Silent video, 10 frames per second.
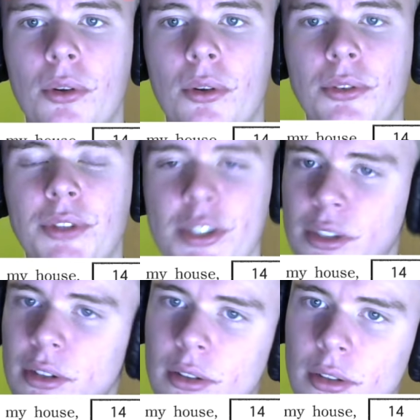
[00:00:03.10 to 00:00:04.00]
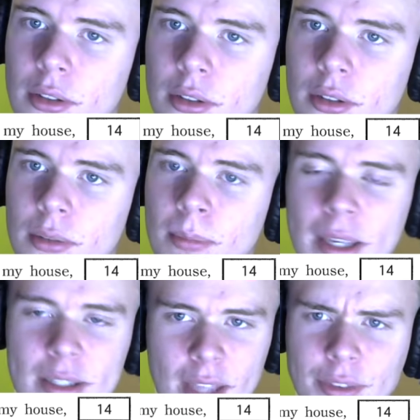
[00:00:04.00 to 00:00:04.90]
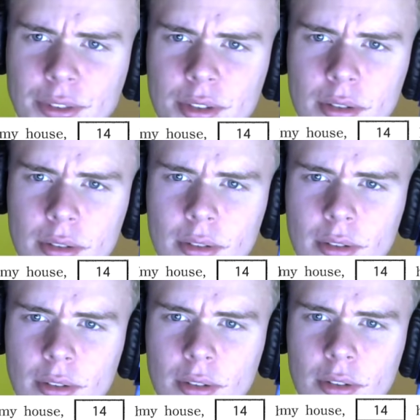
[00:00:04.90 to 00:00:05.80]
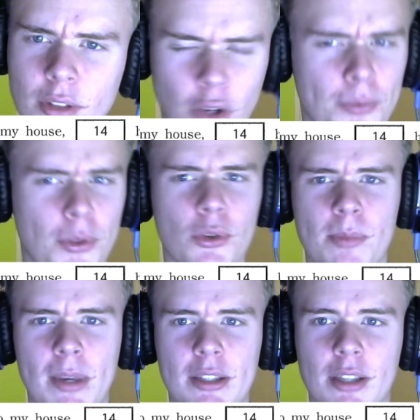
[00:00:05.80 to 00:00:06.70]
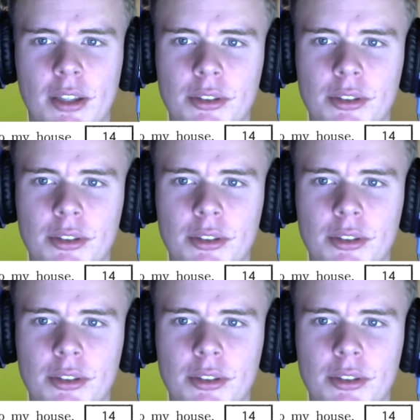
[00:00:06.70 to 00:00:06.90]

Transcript: doesn't make sense. None of those make sense.